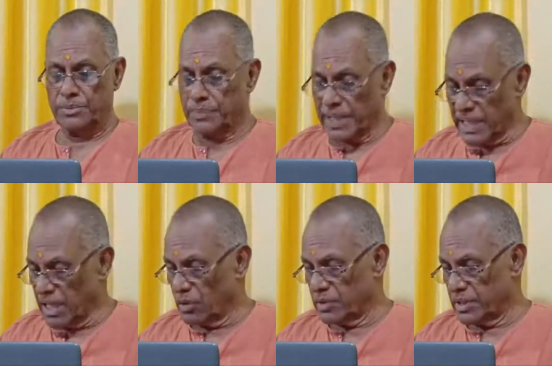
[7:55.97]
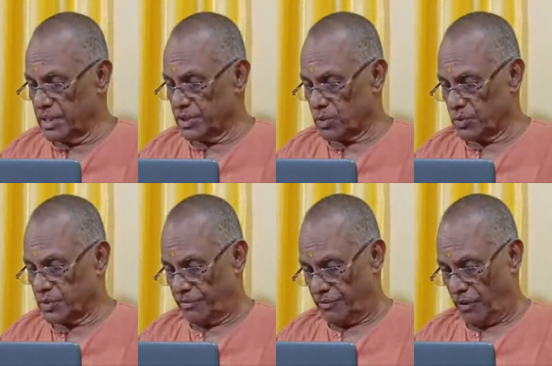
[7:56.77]
bringing out these through
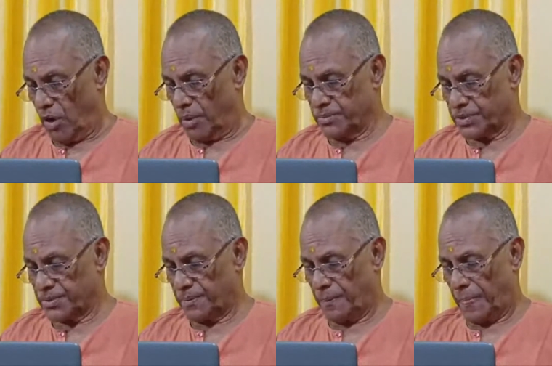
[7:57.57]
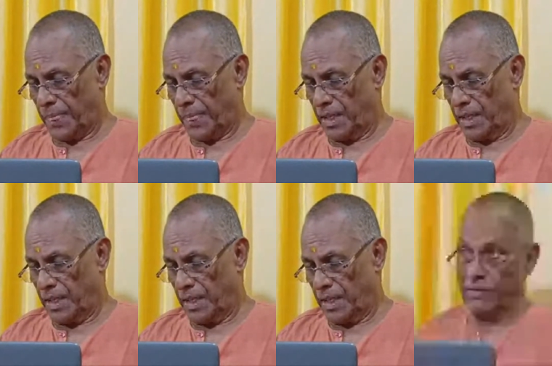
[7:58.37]
some forms
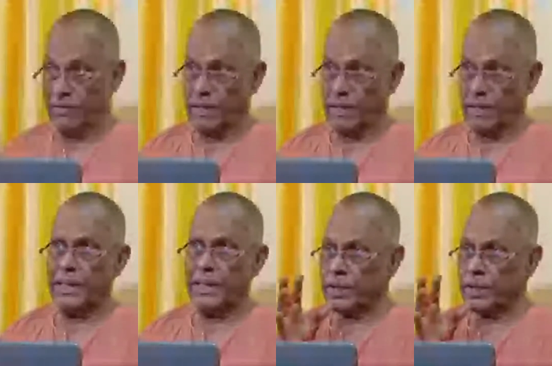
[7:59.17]
so that we will